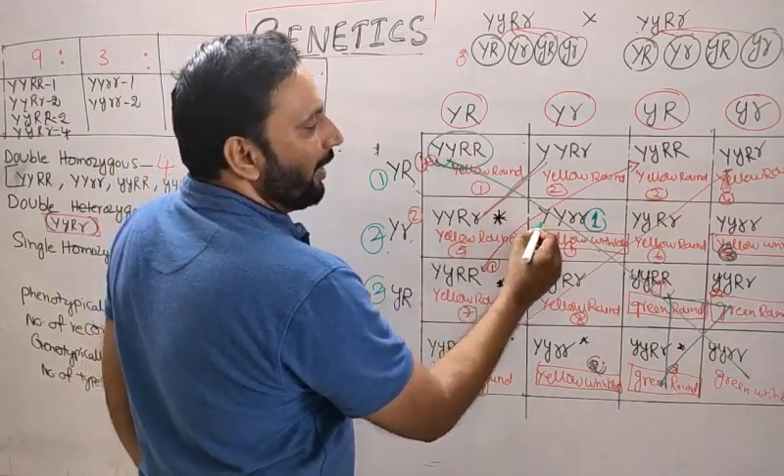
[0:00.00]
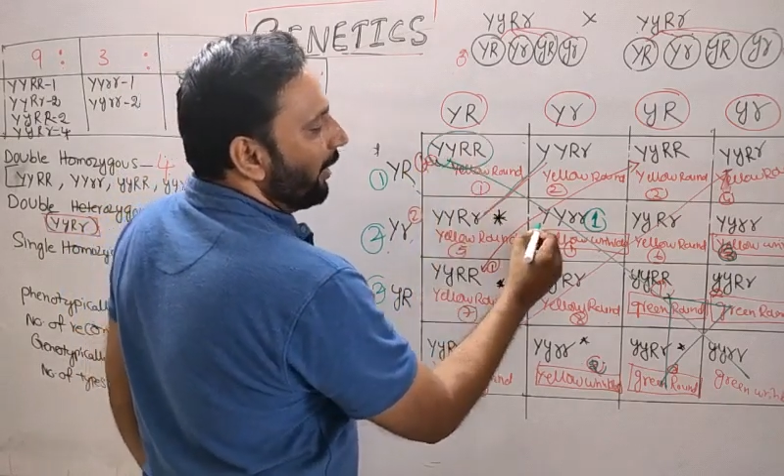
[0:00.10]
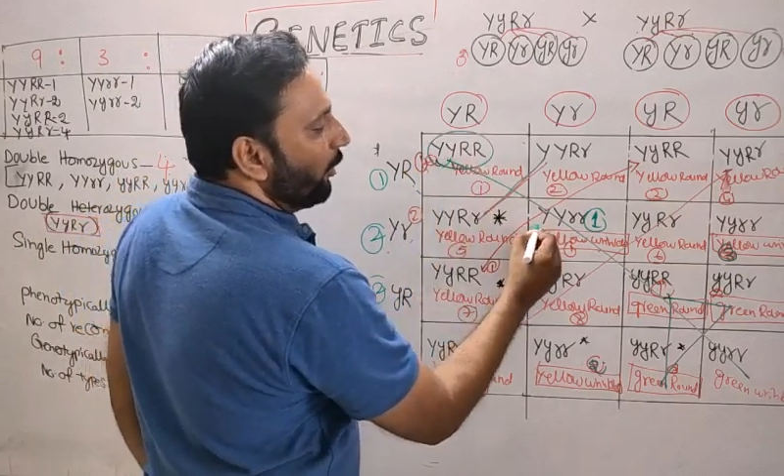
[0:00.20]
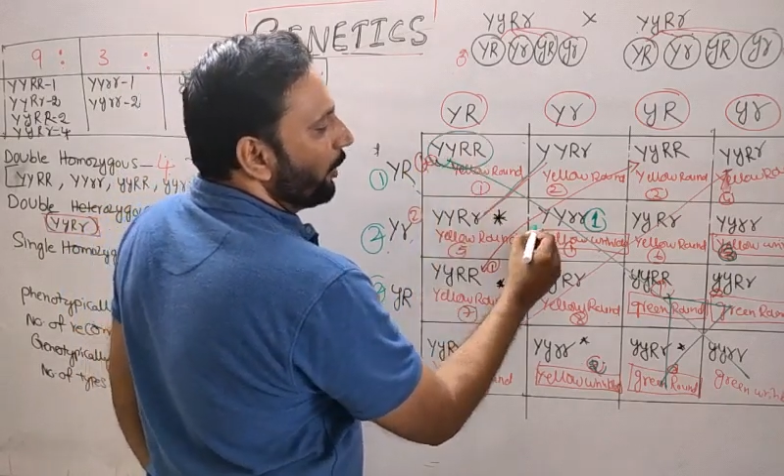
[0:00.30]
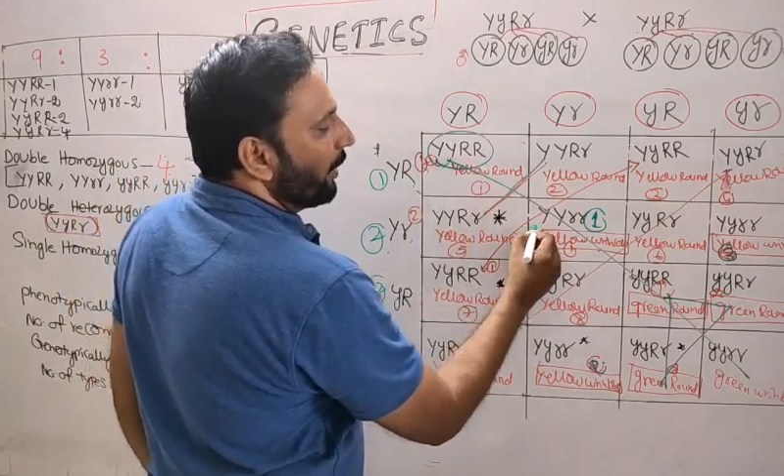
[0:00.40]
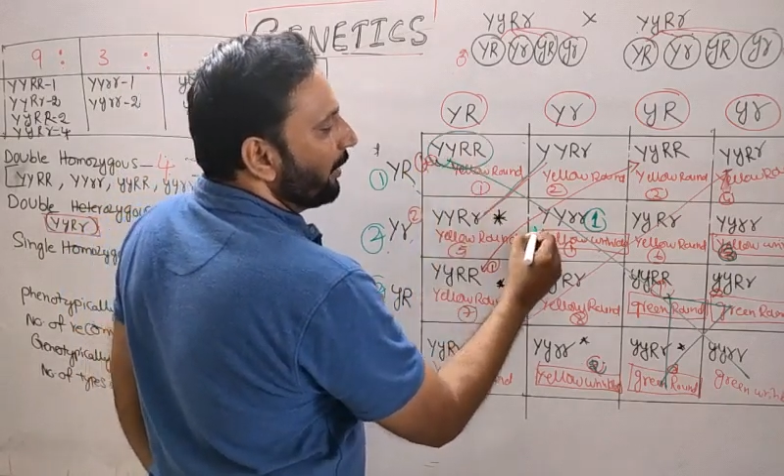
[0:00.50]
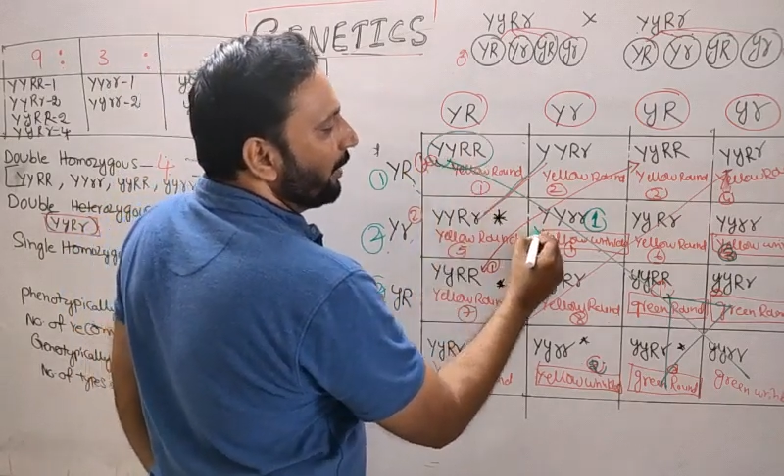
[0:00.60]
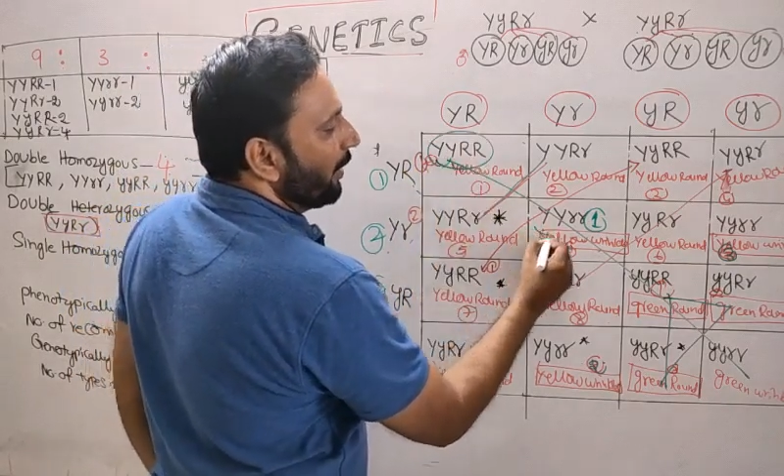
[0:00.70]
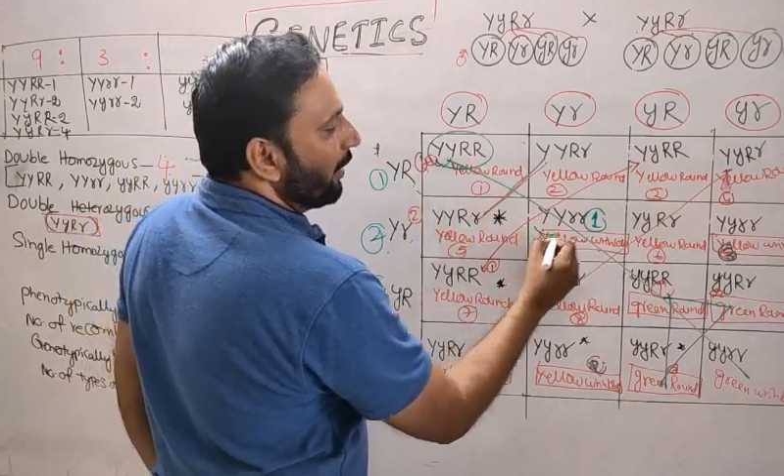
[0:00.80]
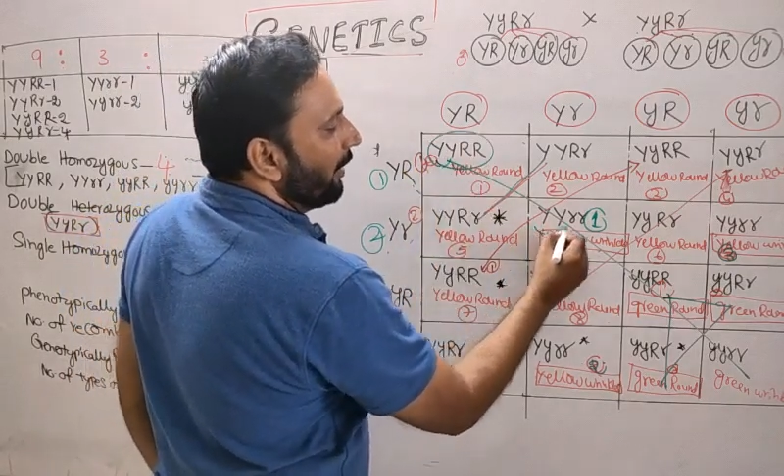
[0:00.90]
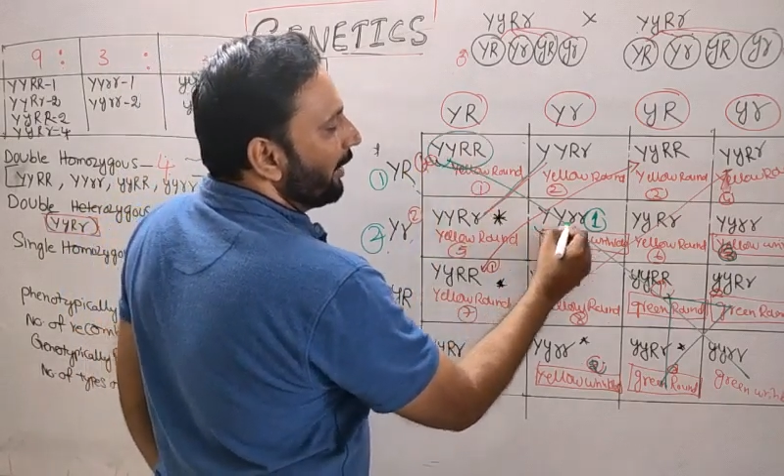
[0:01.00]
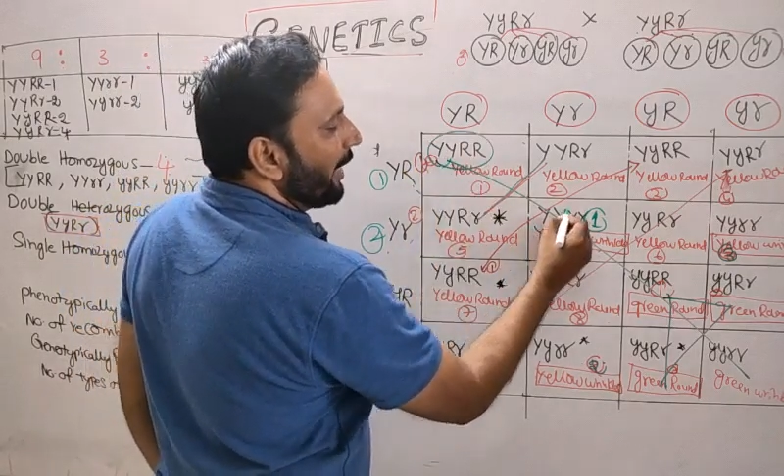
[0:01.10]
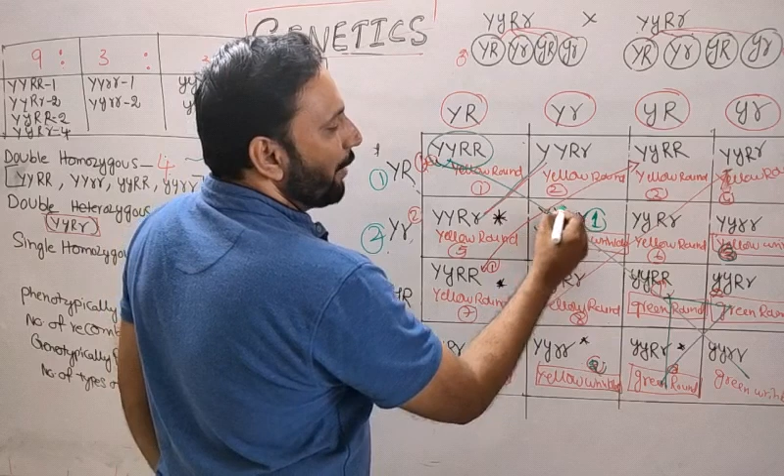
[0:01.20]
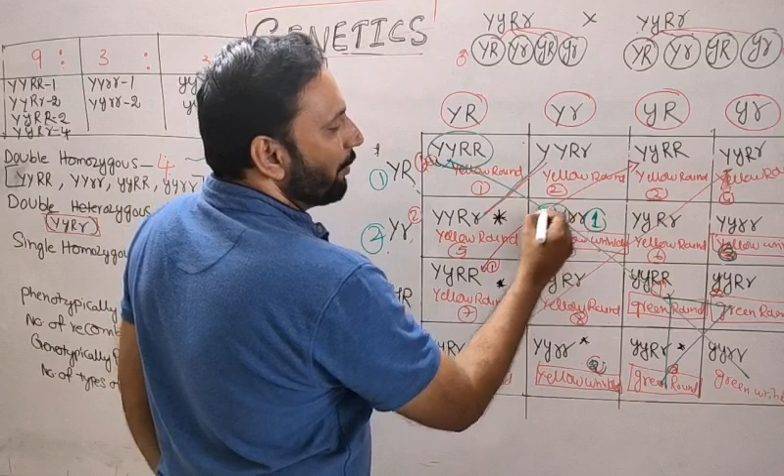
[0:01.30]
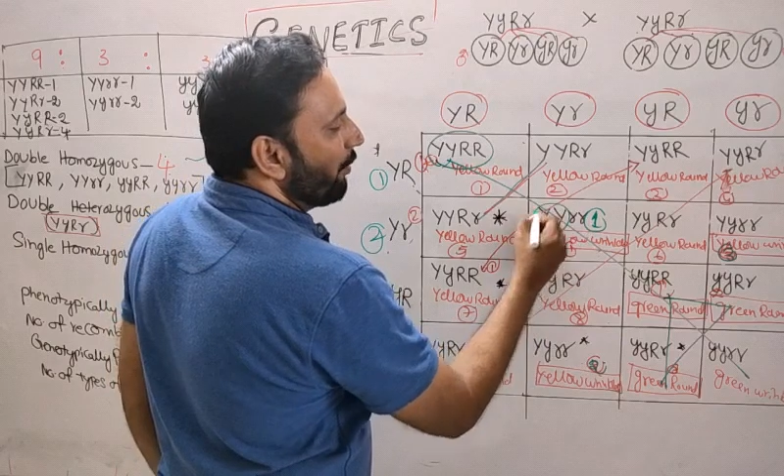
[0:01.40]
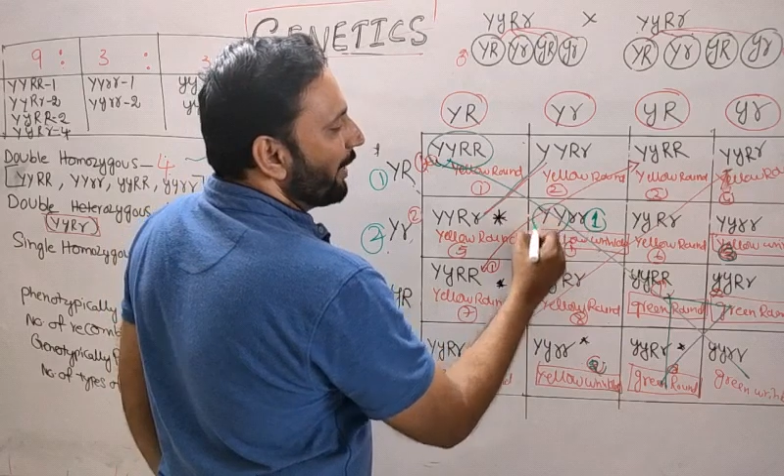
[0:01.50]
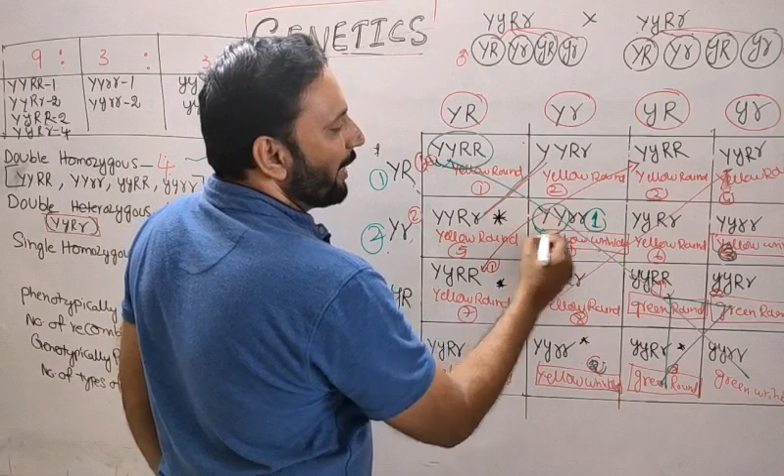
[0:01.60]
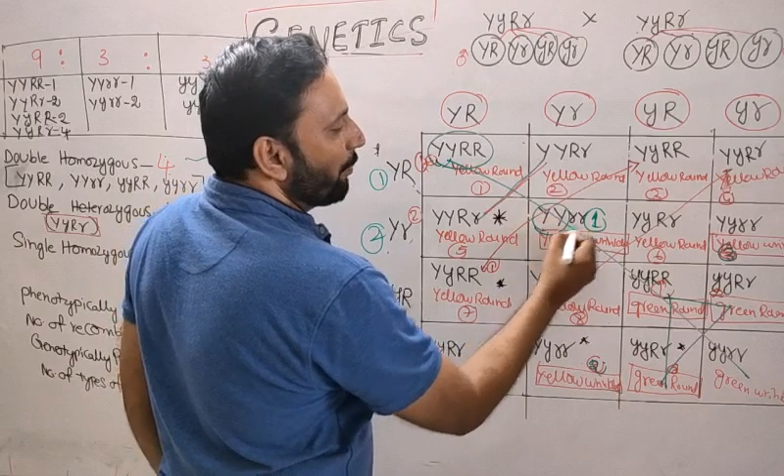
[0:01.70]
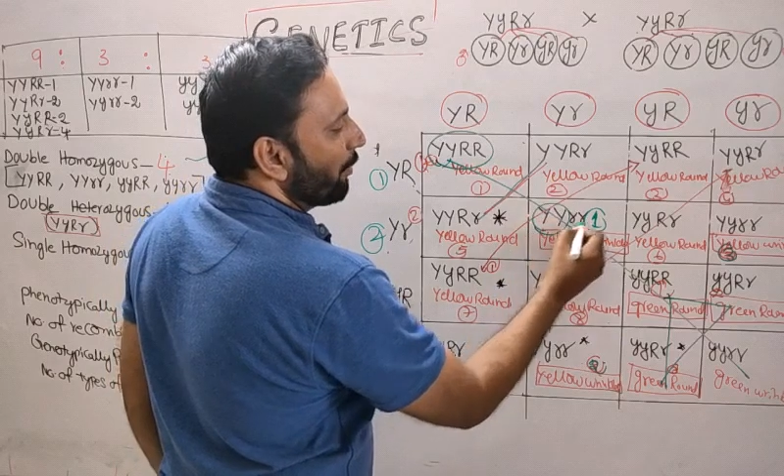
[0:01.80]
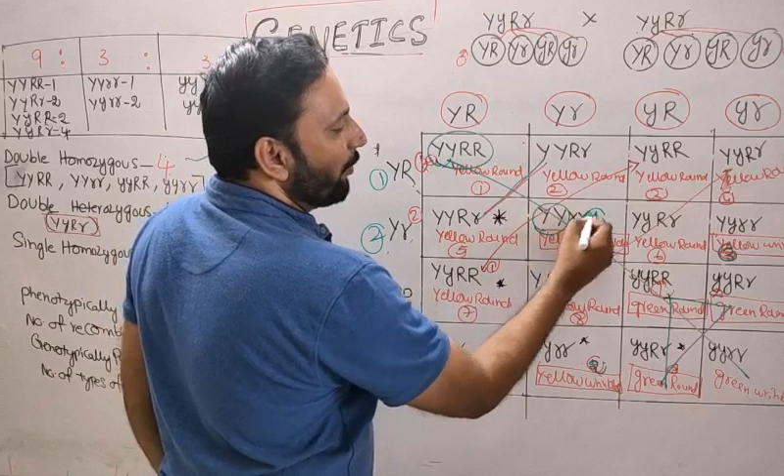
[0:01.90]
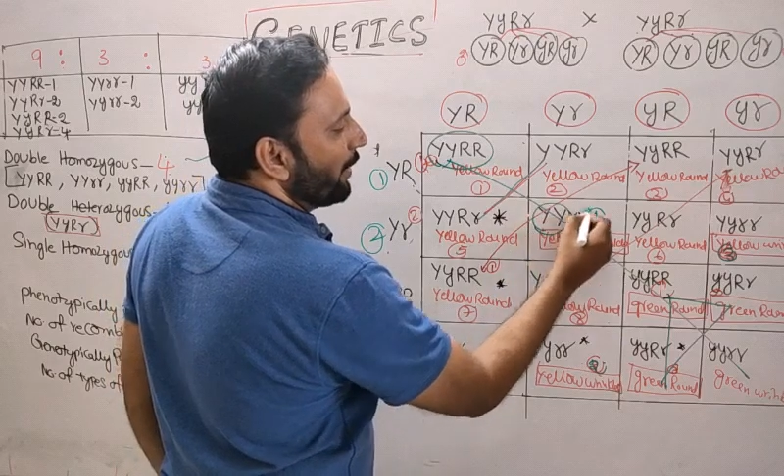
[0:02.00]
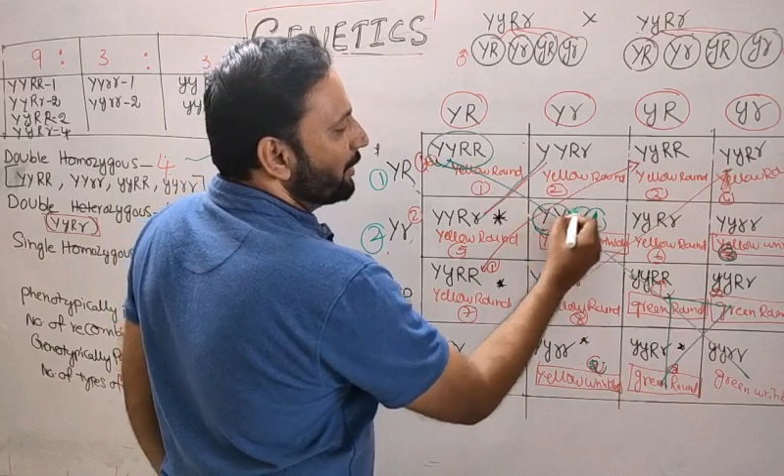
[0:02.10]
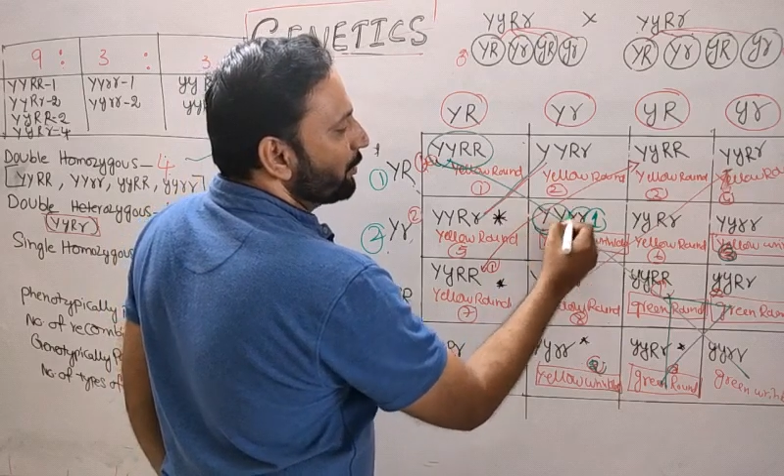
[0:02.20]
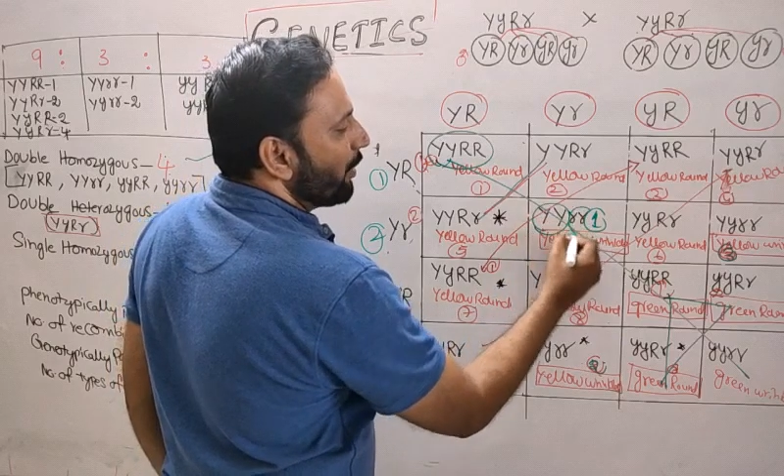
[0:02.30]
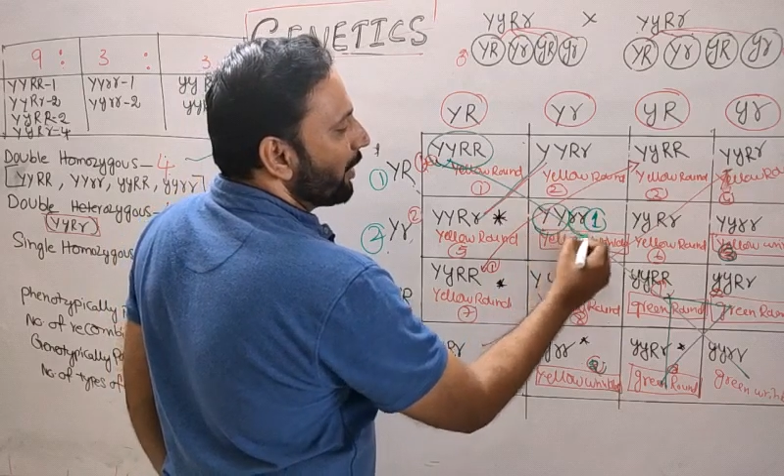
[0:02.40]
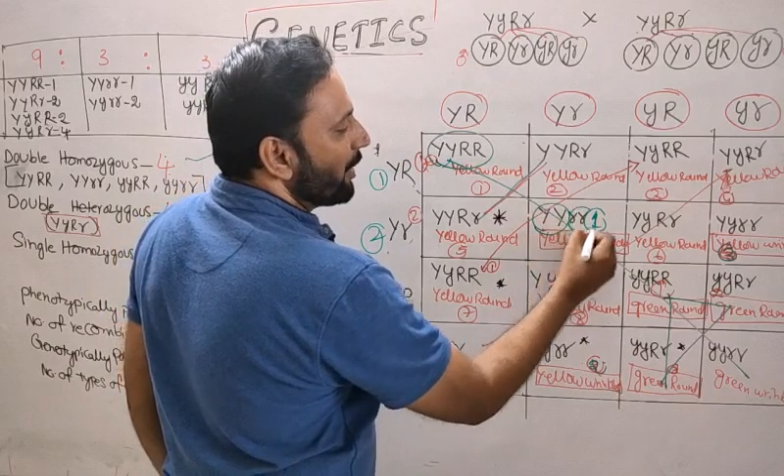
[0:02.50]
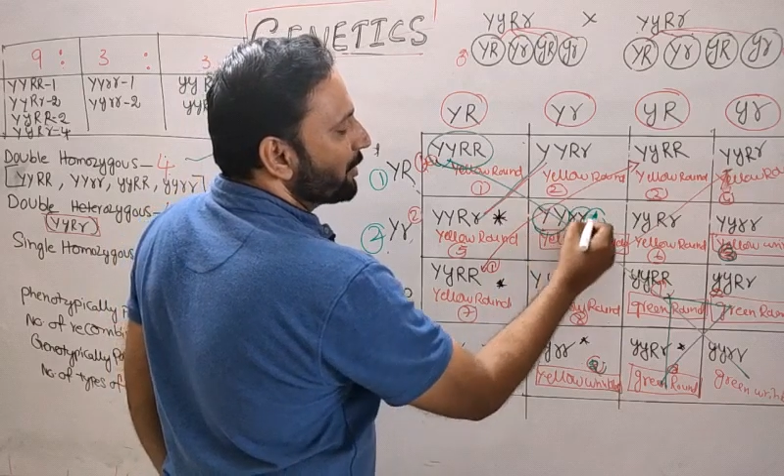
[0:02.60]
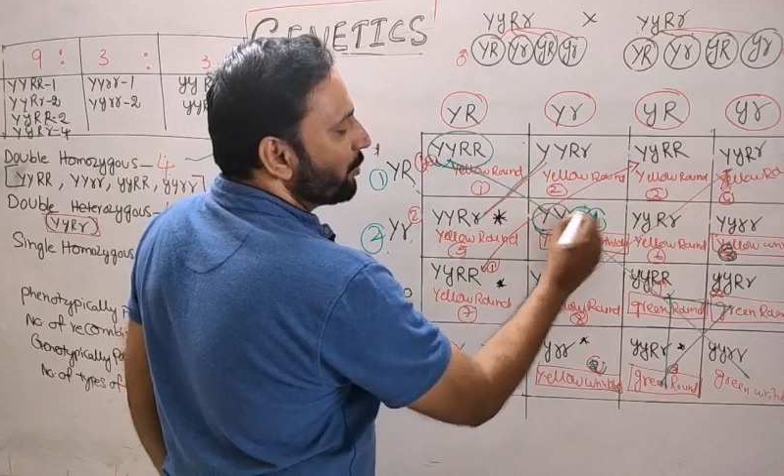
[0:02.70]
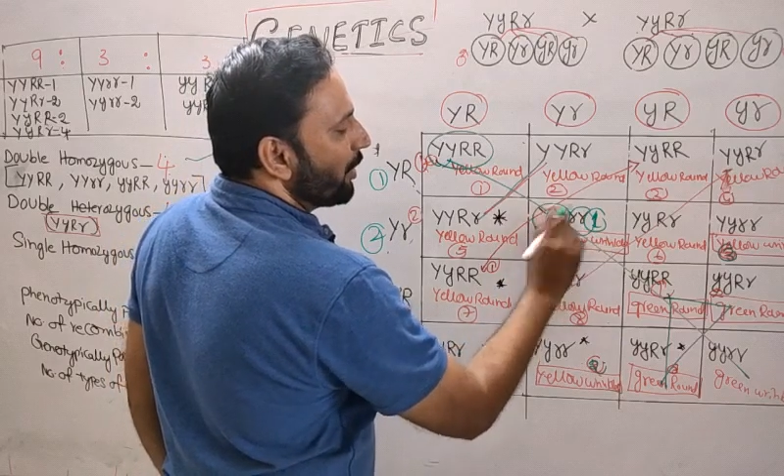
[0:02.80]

And look at here. Capital Y, small r.